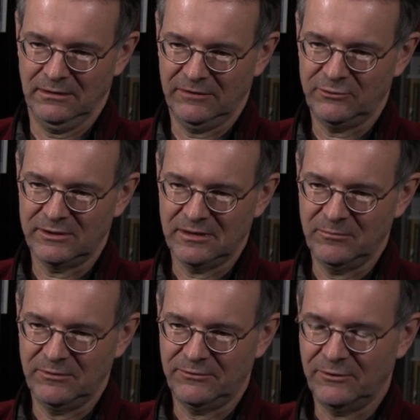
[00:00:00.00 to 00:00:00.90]
like for
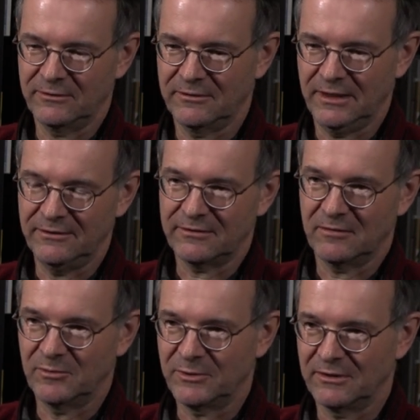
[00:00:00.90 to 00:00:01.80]
example, 3rd and 8th
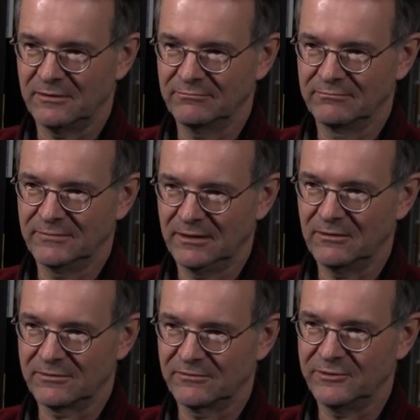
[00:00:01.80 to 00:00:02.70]
Kamapa, and
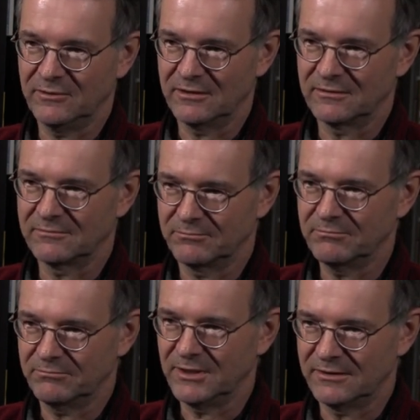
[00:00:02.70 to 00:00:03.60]
also a few other
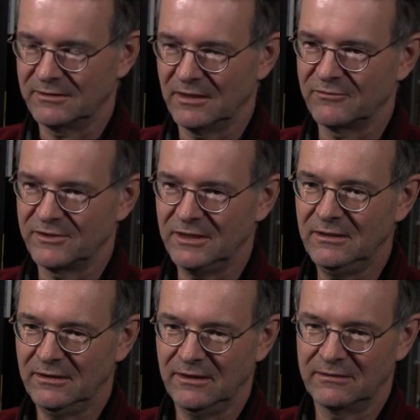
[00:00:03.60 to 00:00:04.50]
places I have
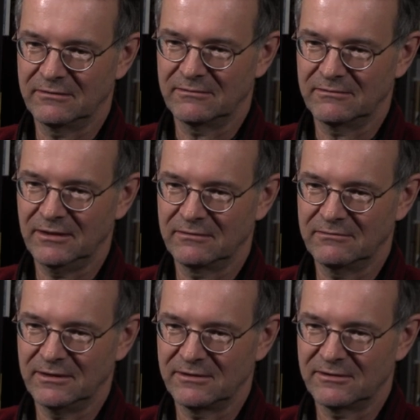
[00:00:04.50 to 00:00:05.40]
seen that,
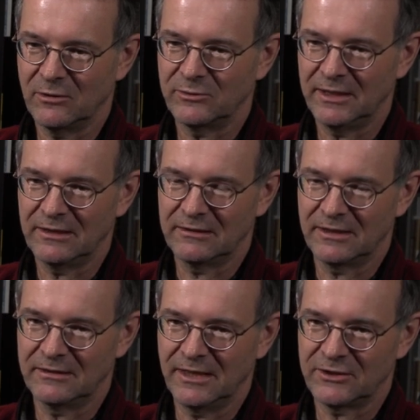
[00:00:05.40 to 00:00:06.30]
it's so radical
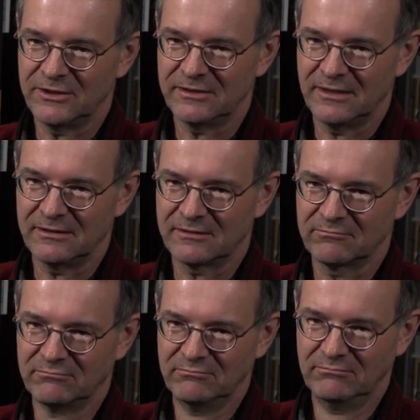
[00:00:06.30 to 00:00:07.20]
that it actually says,
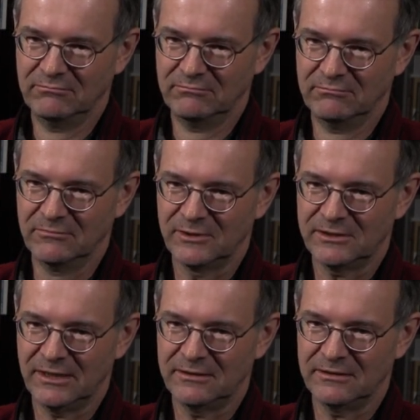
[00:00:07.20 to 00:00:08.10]

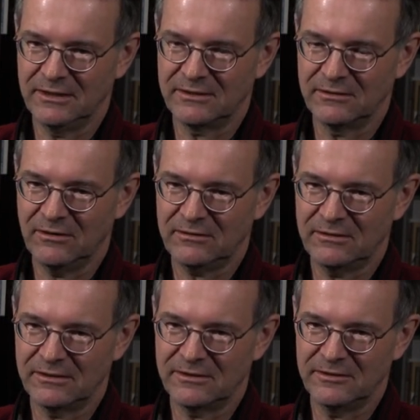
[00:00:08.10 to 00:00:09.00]
it's not
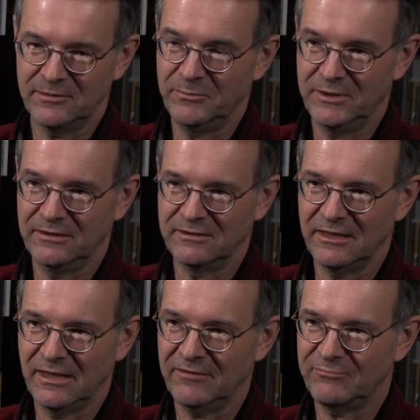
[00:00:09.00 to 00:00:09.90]
that sentient beings
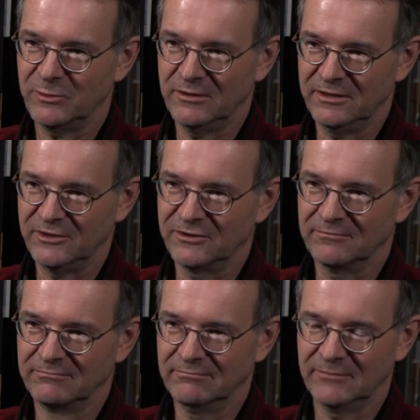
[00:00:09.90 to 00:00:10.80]
have Buddha nature,
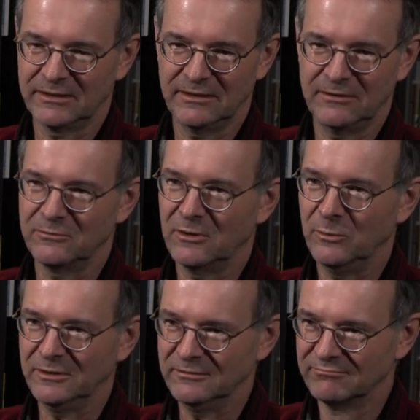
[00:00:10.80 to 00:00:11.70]
like they don't
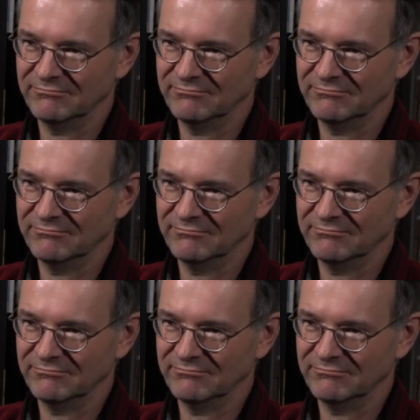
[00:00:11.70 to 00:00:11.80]
own it.